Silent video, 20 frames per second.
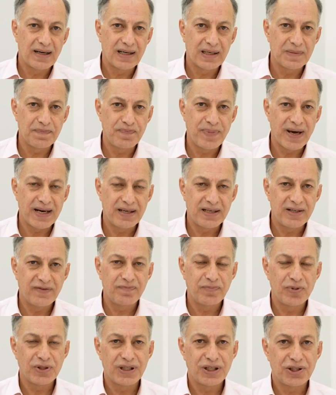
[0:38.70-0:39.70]

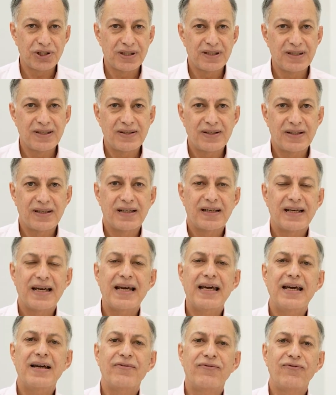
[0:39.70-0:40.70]
competitive positions
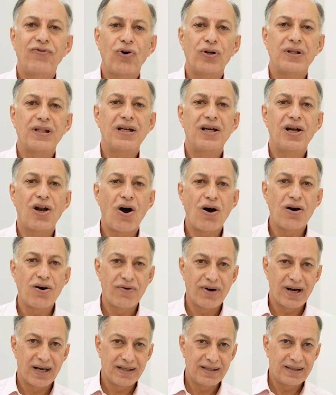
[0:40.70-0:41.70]
for the long
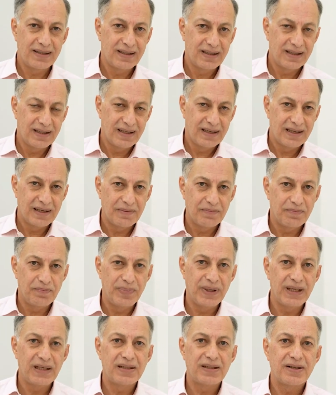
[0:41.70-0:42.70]
run,
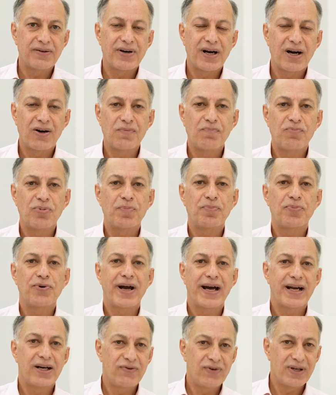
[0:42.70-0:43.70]
built around
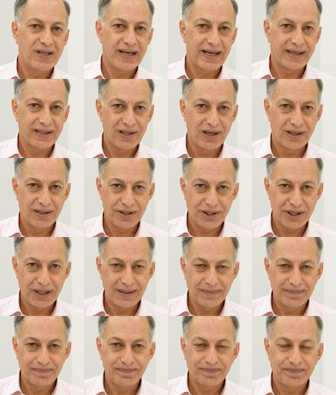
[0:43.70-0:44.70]
proprietary technology.
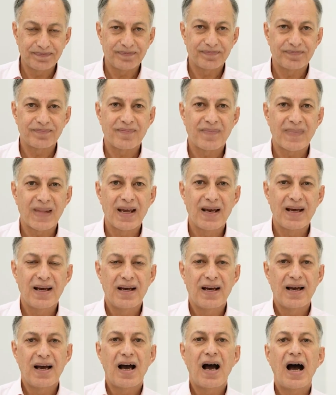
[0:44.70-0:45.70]

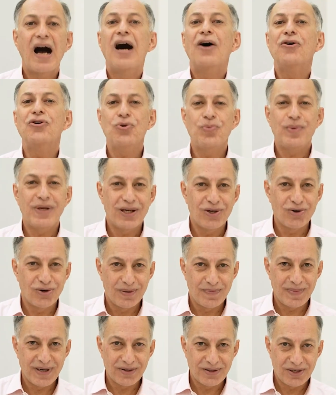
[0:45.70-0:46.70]
How do we go
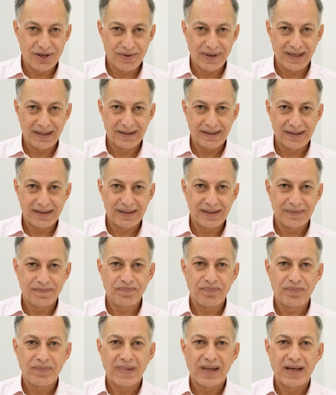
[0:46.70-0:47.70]
about doing this?
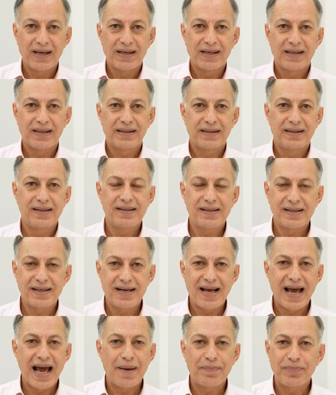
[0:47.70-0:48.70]
This can
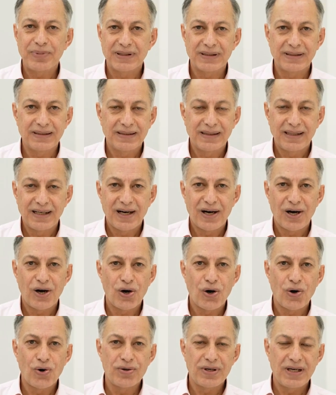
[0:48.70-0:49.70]
happen
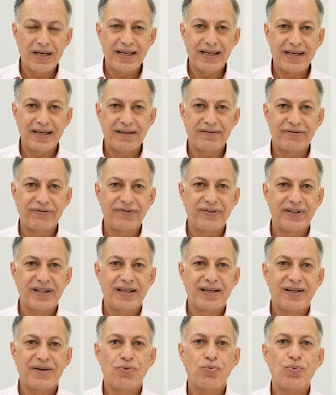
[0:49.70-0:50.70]
only if
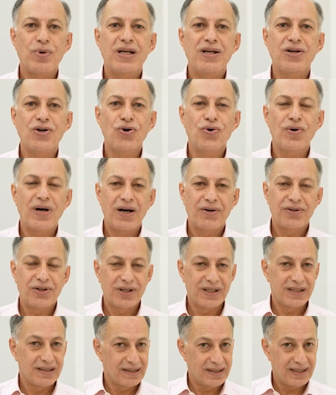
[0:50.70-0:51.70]
we know how to
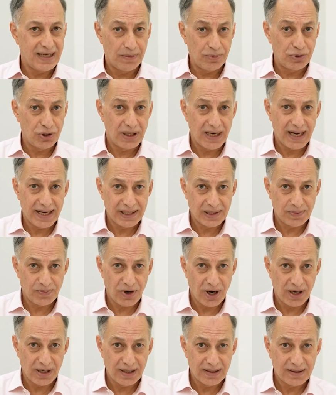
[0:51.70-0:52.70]
conceptualize
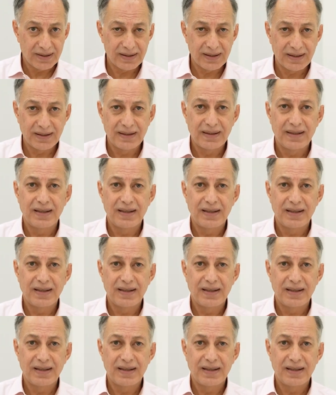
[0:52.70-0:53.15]
products,